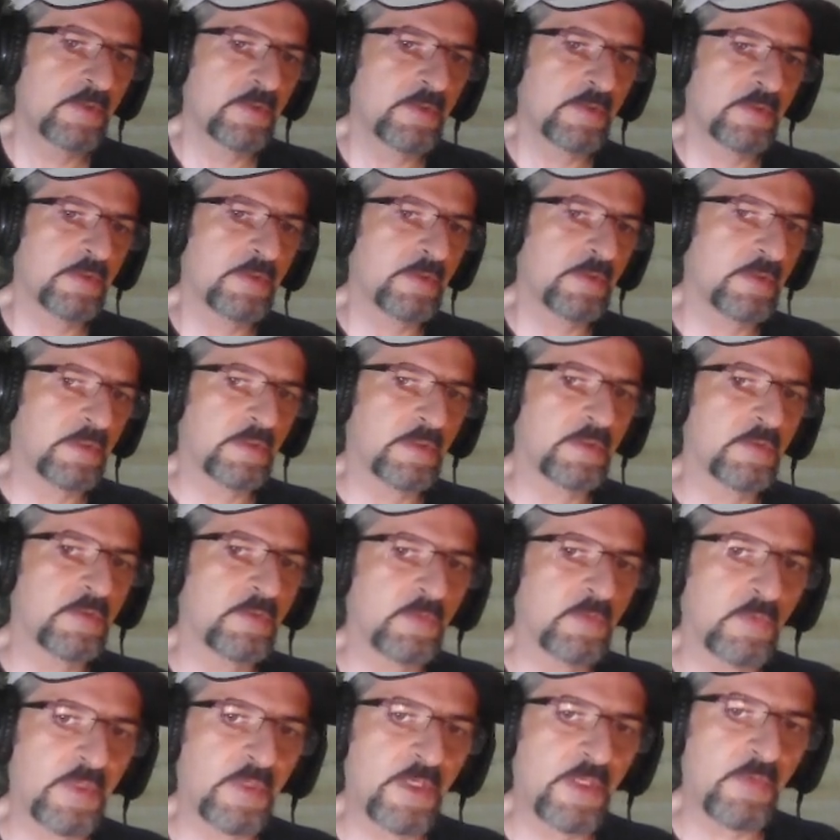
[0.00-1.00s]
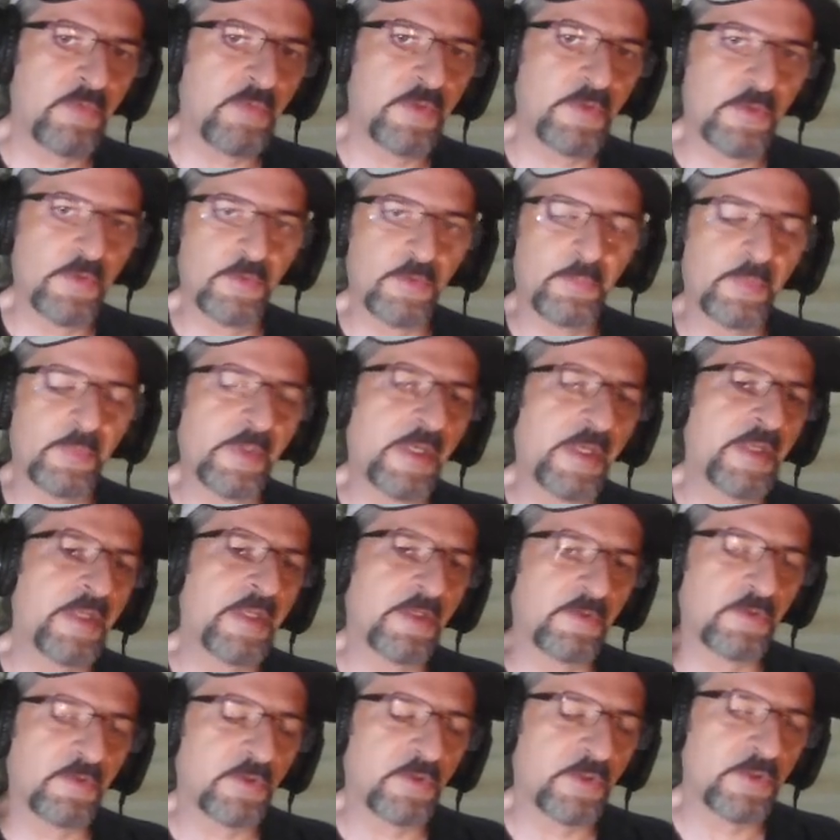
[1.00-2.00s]
Whatever you're planning
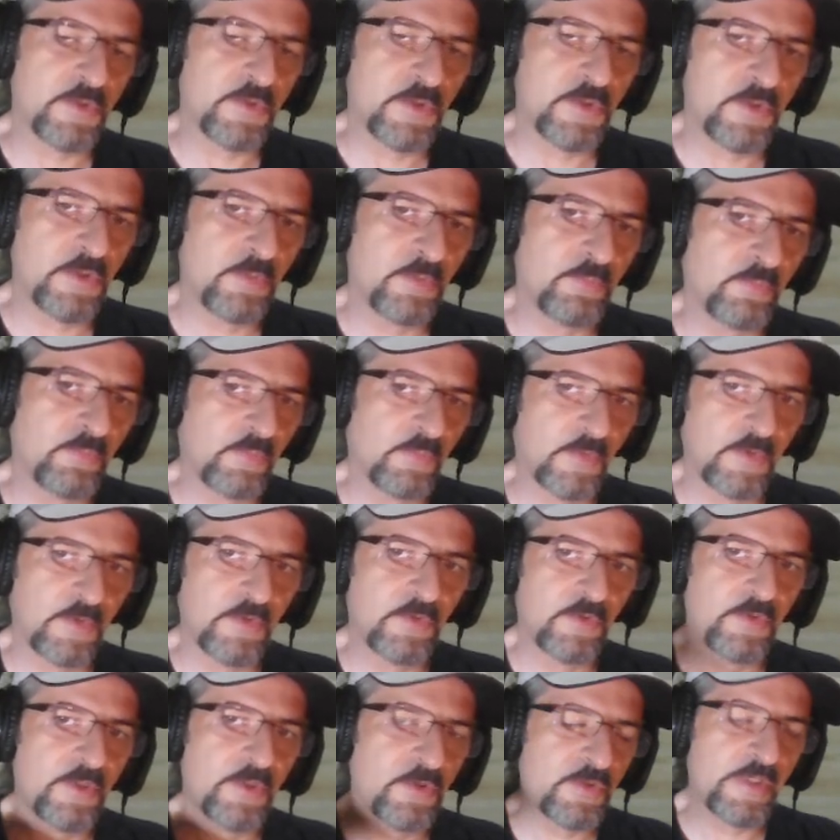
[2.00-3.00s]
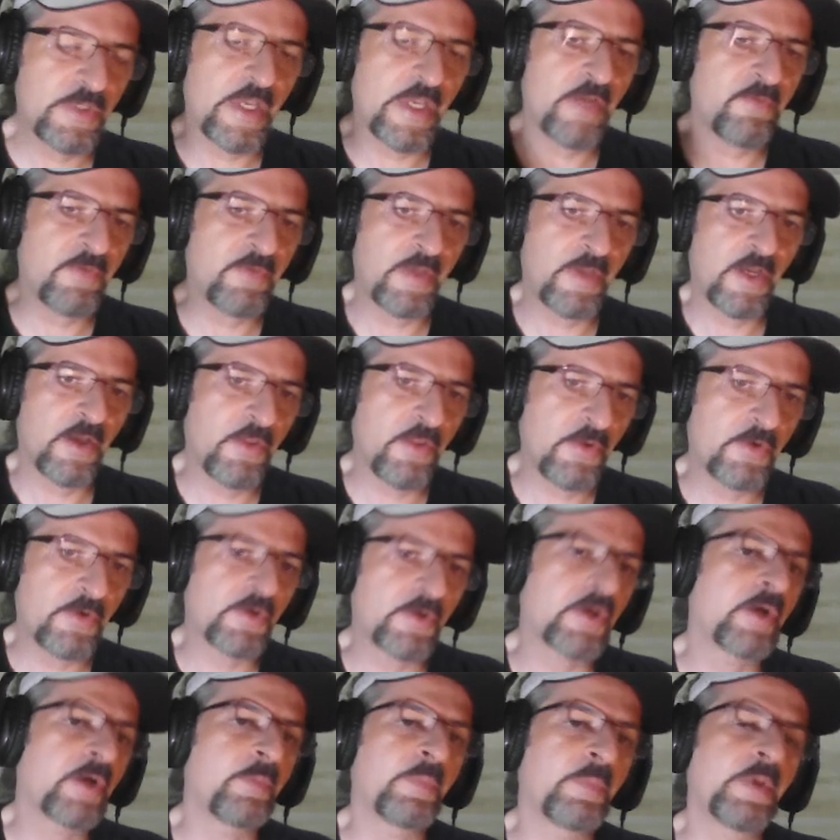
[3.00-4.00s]
to consume, you need to have the other
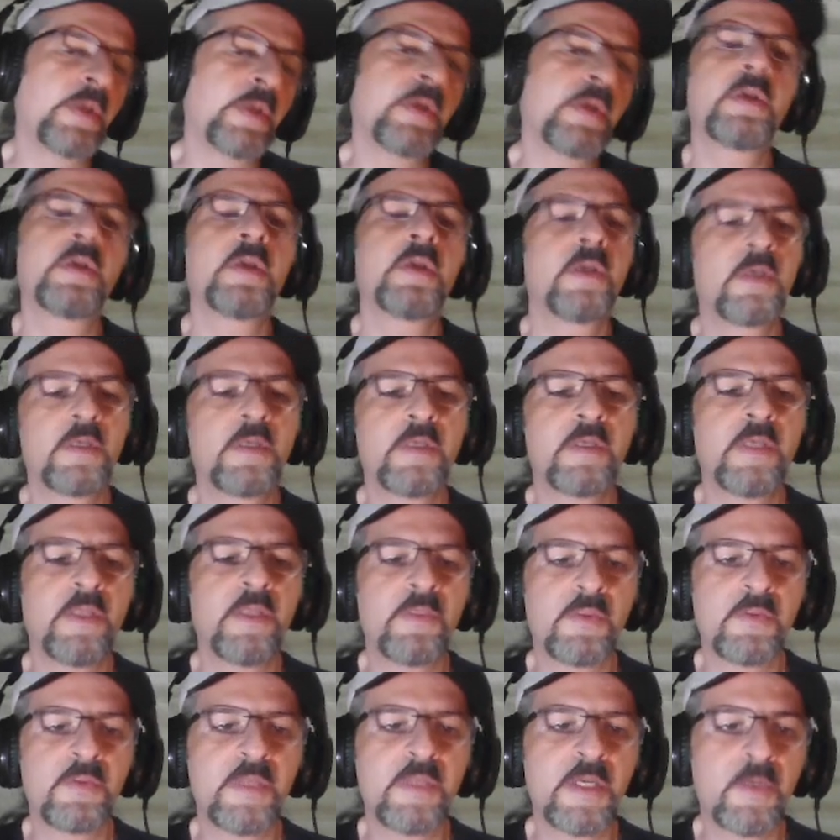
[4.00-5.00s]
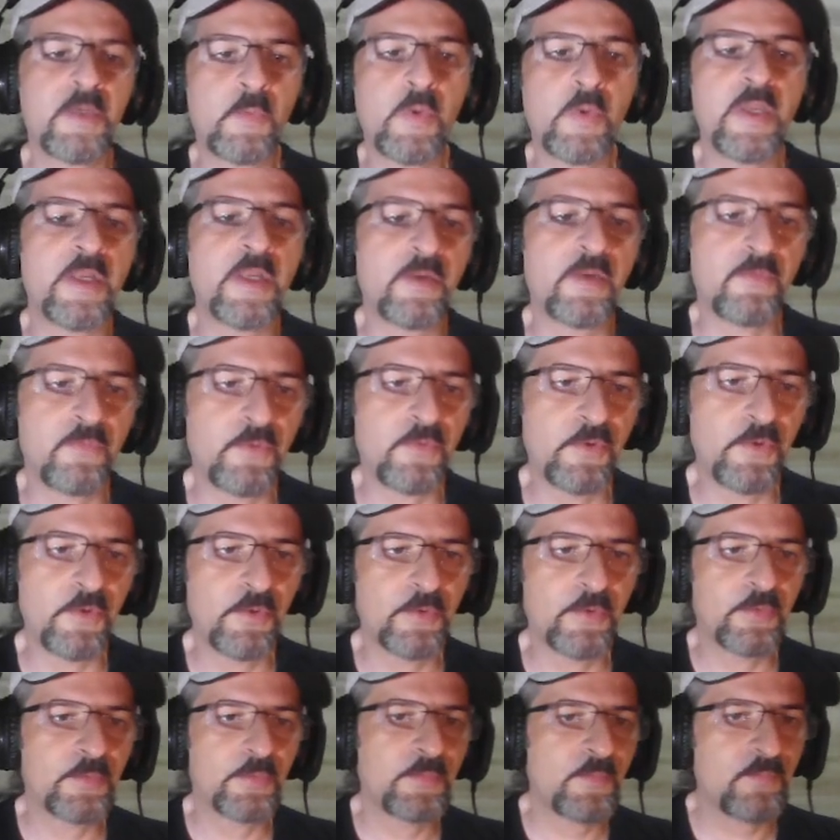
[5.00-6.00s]
copy in the deck waiting for
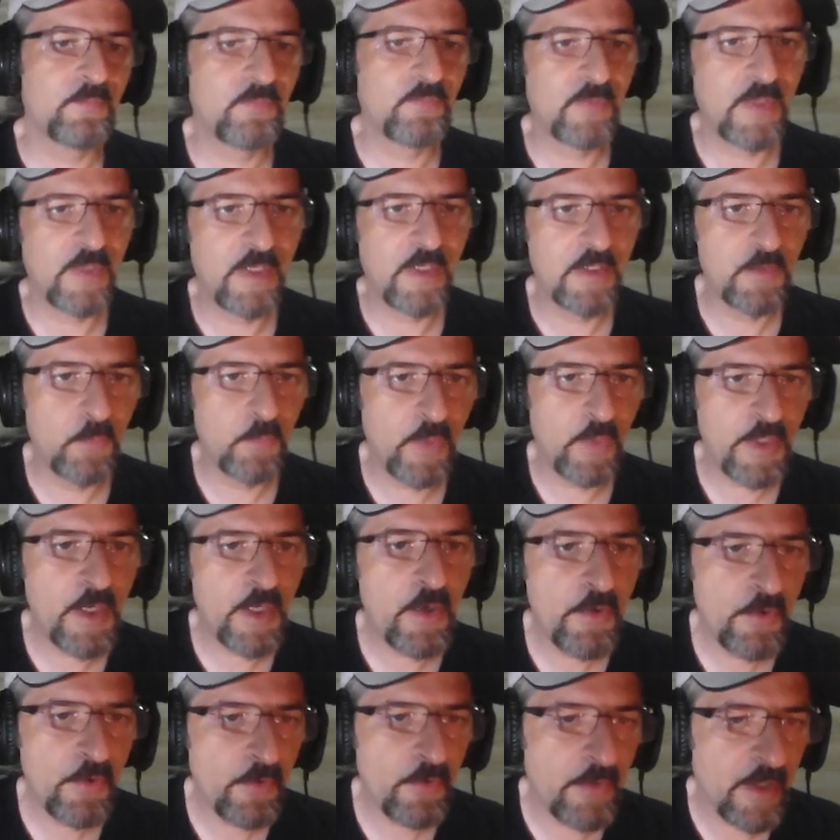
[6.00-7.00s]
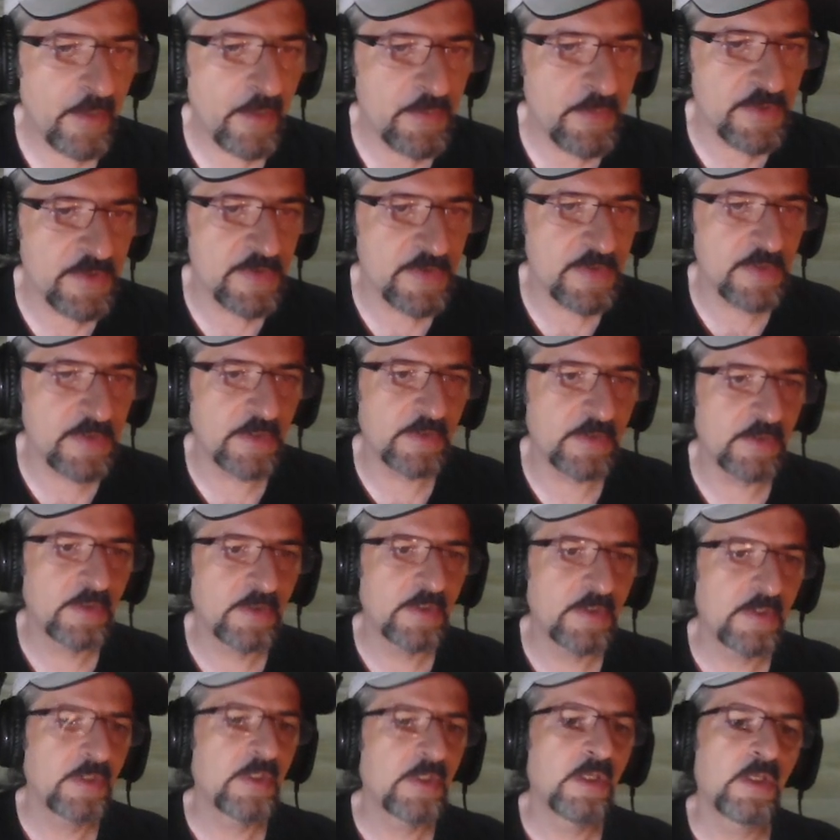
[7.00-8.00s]
you. And what are your options here?
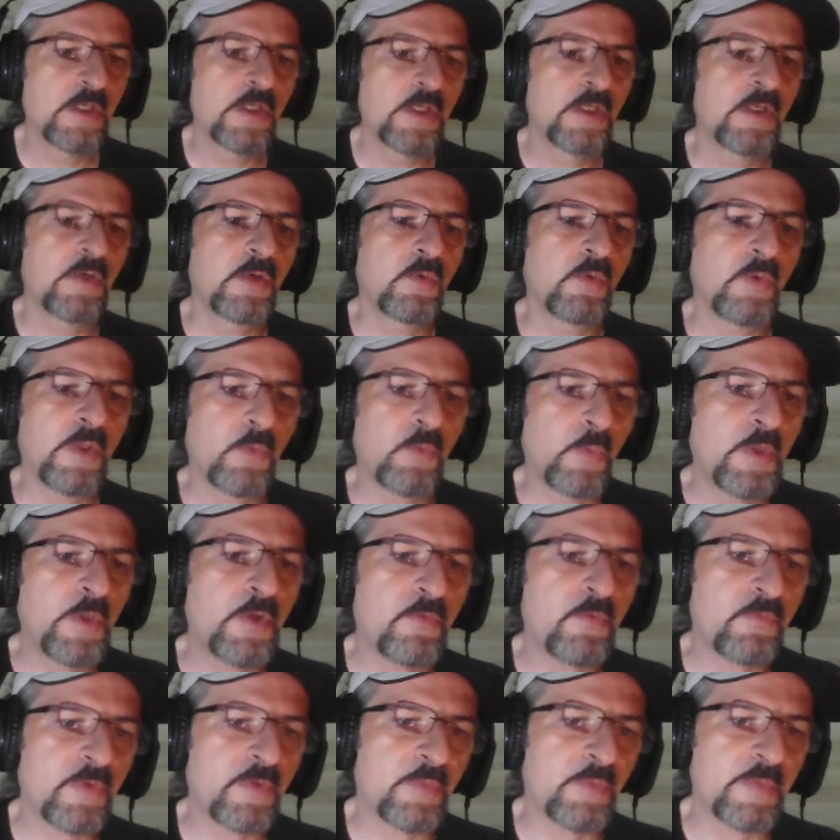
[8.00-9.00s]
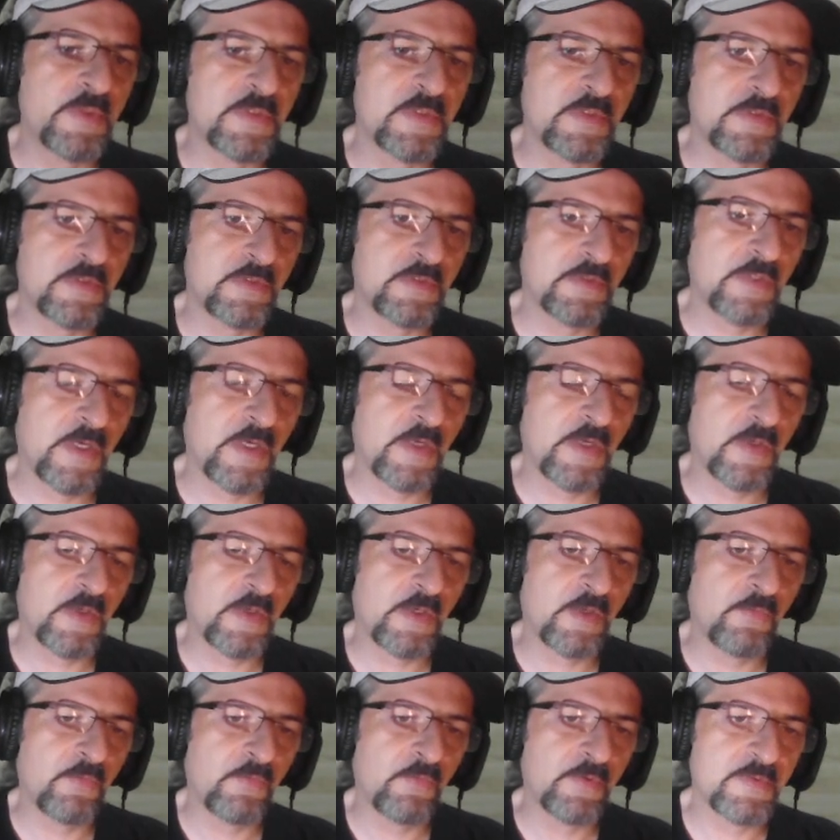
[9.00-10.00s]
Well, one of them is
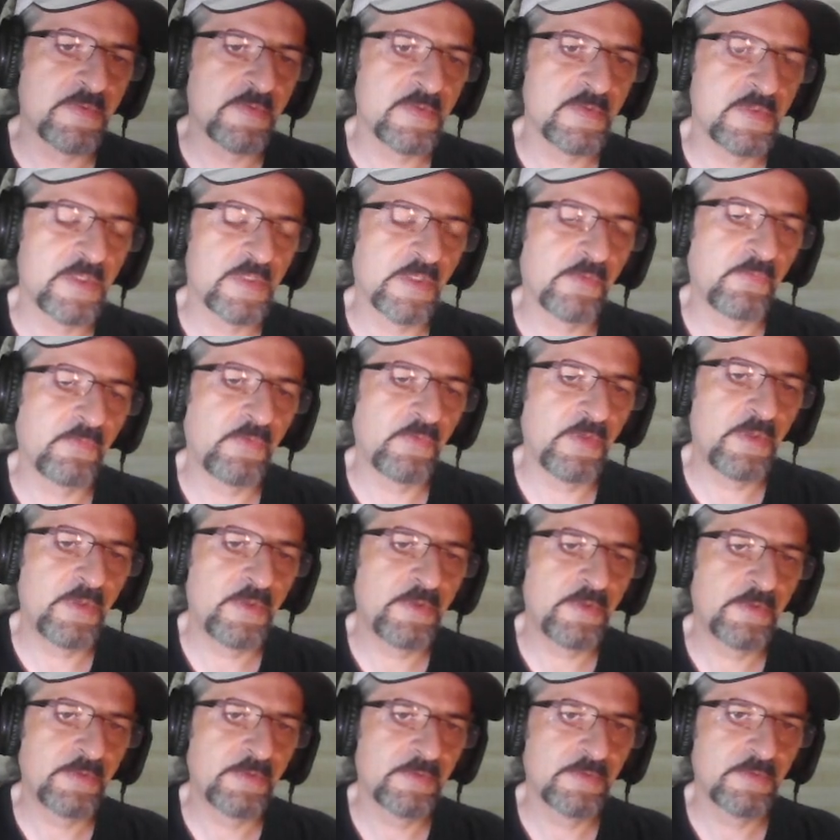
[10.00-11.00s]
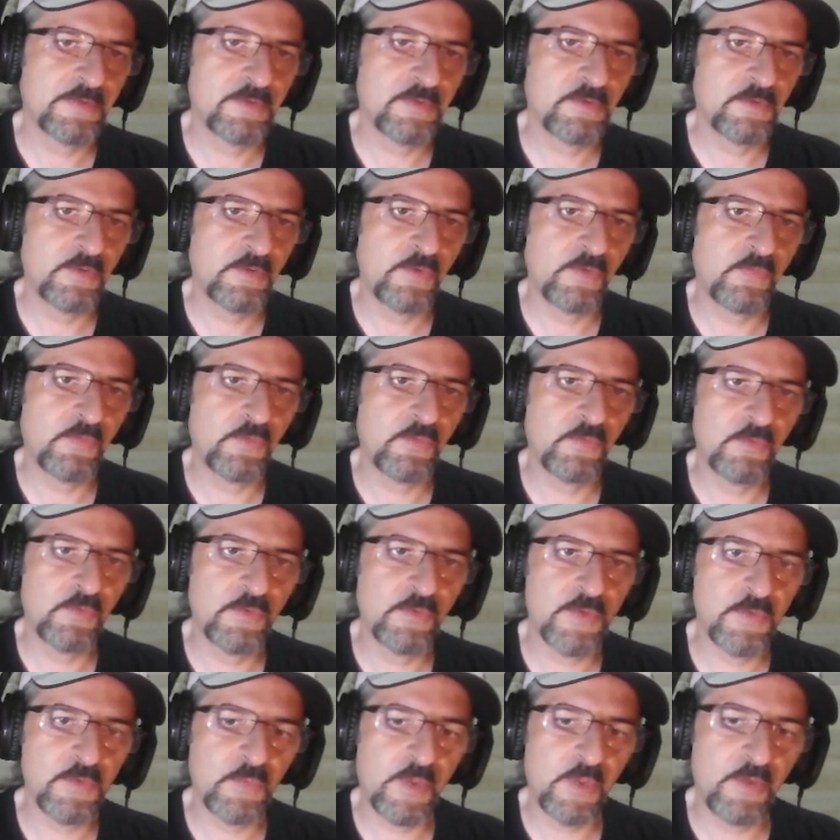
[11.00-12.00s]
obviously Self-Eater. So if you
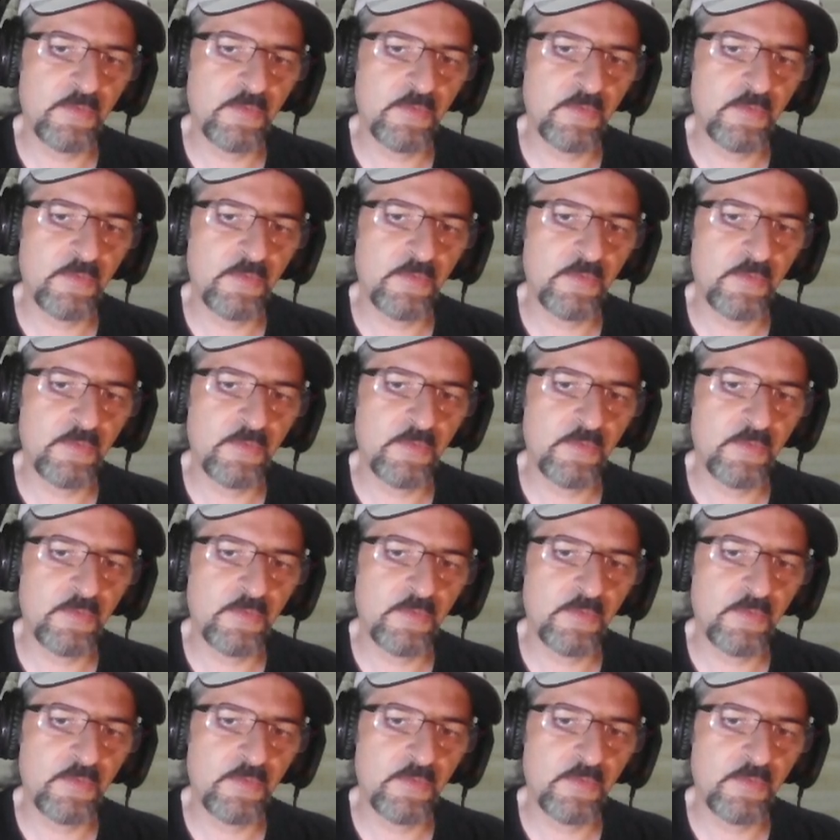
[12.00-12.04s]
use one of the